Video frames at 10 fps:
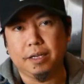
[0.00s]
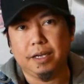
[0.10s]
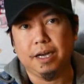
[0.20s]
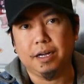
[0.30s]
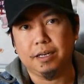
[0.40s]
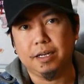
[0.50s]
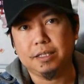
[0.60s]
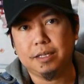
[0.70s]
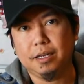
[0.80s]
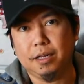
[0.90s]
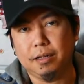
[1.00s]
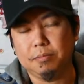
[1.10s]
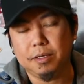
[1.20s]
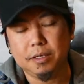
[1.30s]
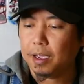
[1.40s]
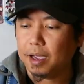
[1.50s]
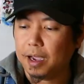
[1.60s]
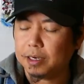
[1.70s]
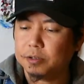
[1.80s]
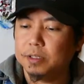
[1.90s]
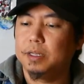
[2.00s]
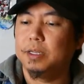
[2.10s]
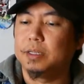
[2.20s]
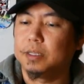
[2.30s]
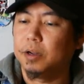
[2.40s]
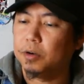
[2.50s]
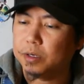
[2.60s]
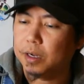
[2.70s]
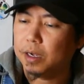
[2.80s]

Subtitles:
Yeah, that's the dilemma. I actually didn't know,